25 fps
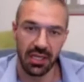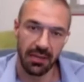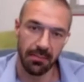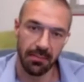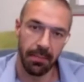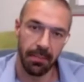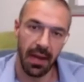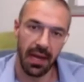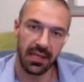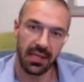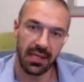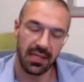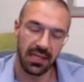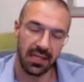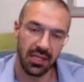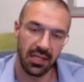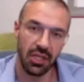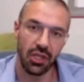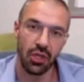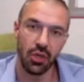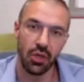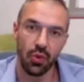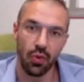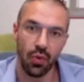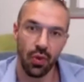impacted
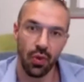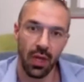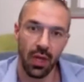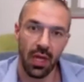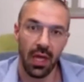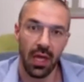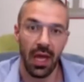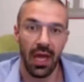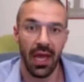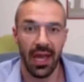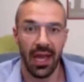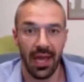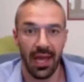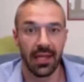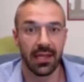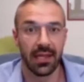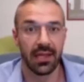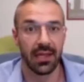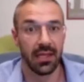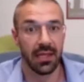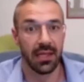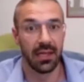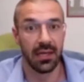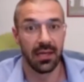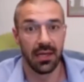you
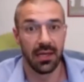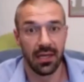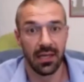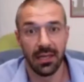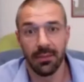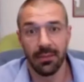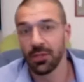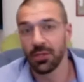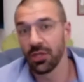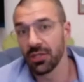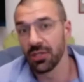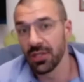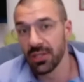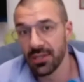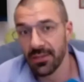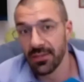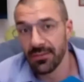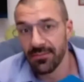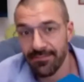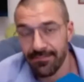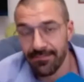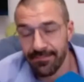and IPSOS?